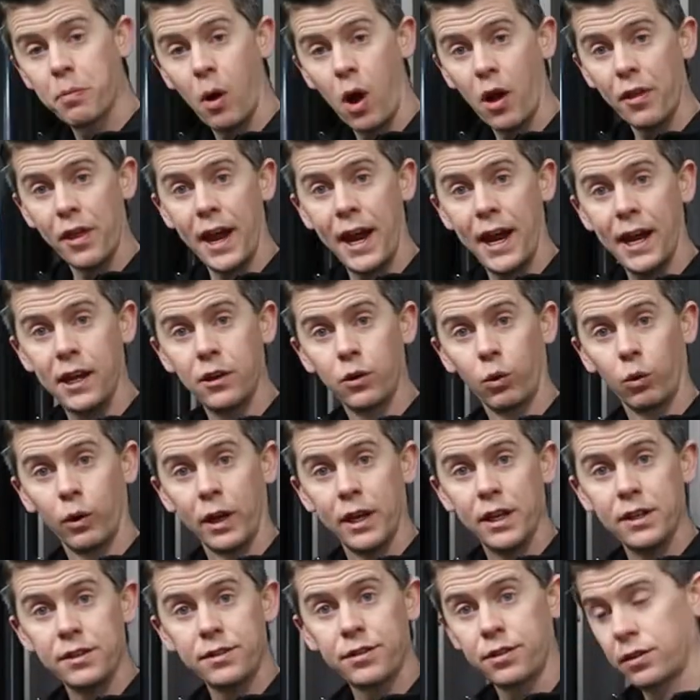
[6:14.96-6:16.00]
part of the handle
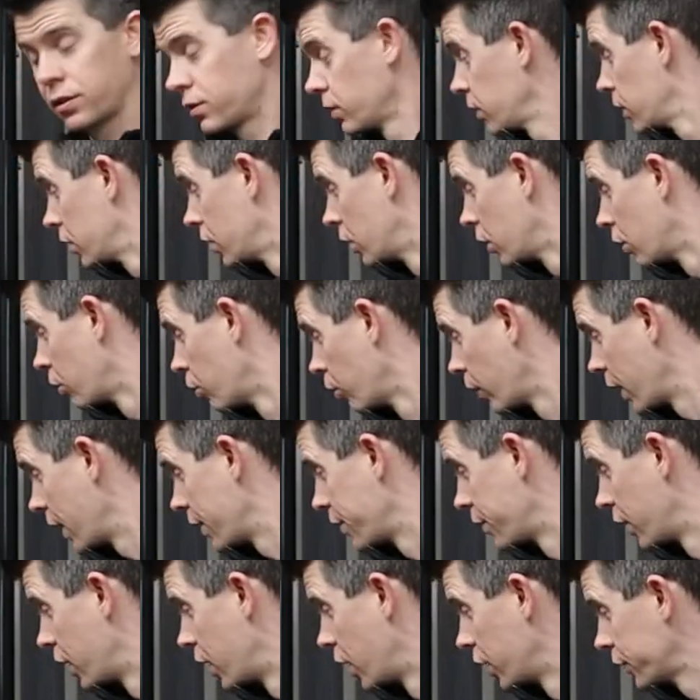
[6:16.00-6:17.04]
is,
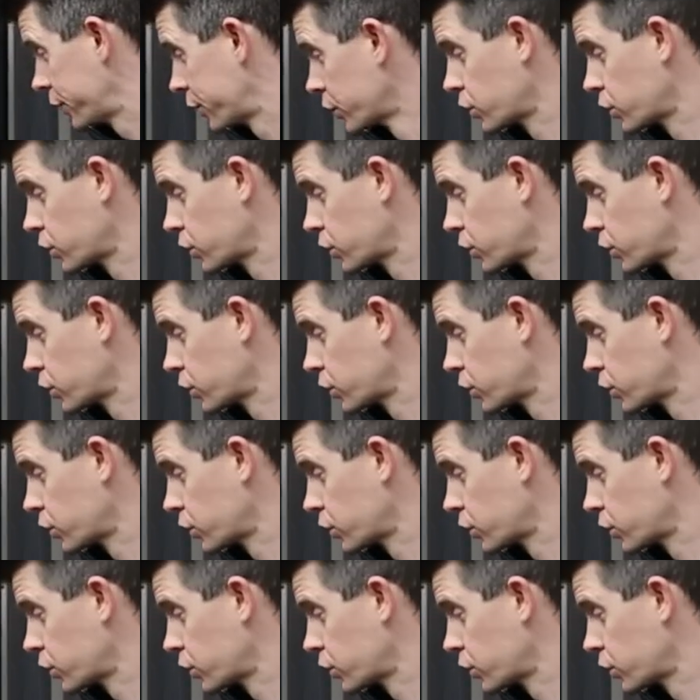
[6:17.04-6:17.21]
where the,